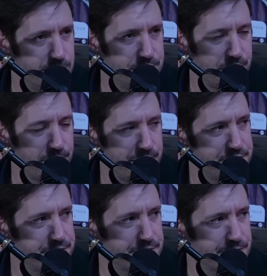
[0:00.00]
it being like
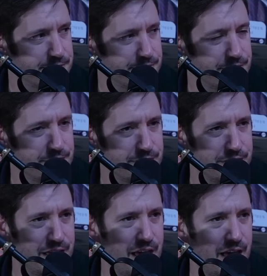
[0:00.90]
two hundred years.
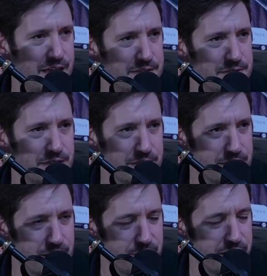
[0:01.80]
Yeah, it, they,
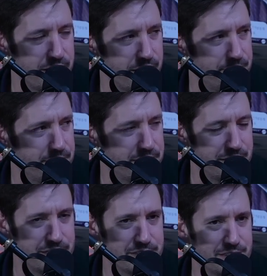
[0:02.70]
they play it up, but
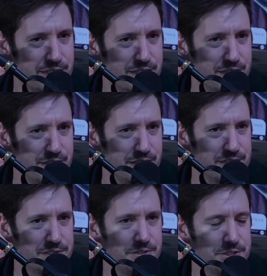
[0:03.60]
it's
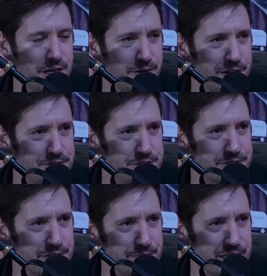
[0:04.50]
it's two
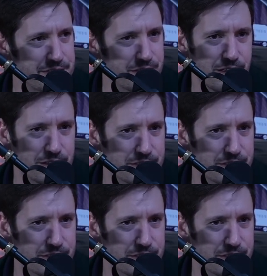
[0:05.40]
generations. I mean, that's a long